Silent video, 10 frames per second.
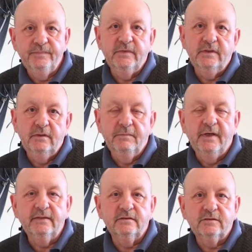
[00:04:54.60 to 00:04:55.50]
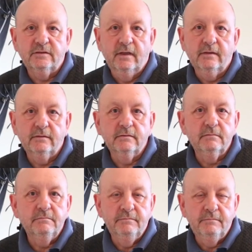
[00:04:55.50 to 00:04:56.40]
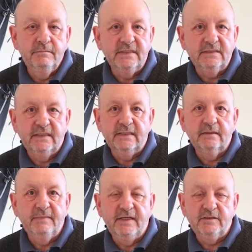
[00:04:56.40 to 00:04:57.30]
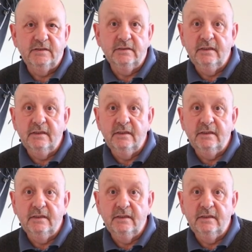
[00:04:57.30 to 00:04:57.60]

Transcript: you might start mixing and matching.